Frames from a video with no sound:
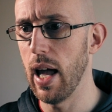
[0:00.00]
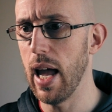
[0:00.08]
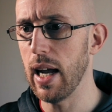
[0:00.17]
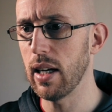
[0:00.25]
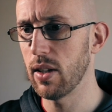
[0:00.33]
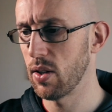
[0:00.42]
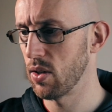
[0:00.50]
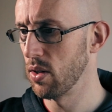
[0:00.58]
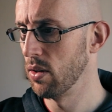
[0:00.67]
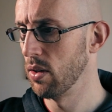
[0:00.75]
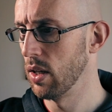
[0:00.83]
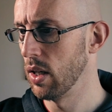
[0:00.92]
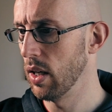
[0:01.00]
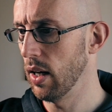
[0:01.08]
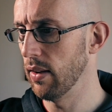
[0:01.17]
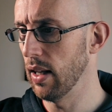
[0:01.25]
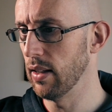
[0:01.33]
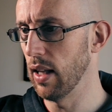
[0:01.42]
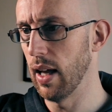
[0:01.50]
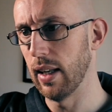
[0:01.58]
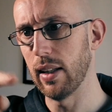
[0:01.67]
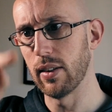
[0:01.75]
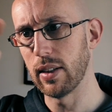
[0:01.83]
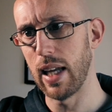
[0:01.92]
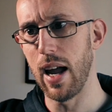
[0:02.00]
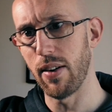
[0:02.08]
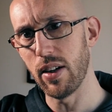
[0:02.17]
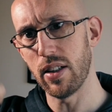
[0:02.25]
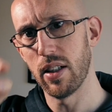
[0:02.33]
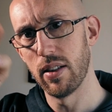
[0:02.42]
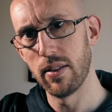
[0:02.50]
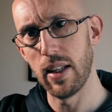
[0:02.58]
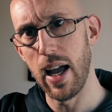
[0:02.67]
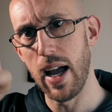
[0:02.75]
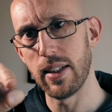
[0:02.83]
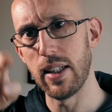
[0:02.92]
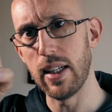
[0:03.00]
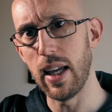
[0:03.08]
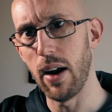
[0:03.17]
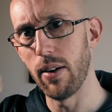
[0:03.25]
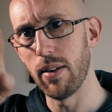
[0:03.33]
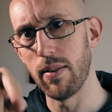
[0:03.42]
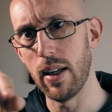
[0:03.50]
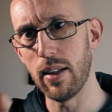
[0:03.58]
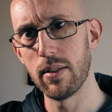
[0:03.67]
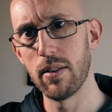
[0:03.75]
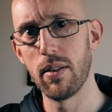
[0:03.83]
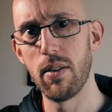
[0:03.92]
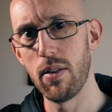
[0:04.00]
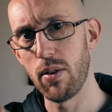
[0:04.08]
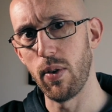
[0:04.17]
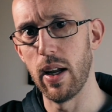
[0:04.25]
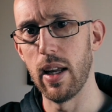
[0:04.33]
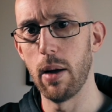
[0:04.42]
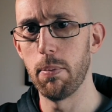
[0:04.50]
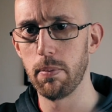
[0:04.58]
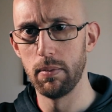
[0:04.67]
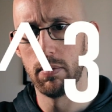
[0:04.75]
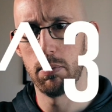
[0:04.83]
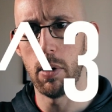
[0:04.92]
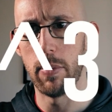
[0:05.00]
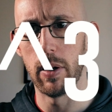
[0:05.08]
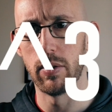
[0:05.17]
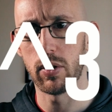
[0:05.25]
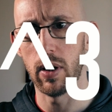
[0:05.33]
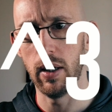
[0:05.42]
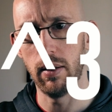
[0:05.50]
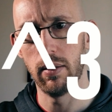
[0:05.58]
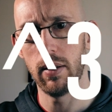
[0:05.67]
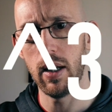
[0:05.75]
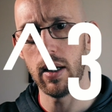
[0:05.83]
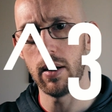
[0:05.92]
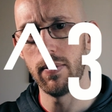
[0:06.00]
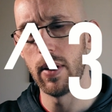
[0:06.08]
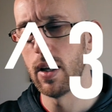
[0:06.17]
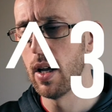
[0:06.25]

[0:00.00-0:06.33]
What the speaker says: x, and then the little caret, the hatty caret thing, 3. I'll pop it on screen. There you go.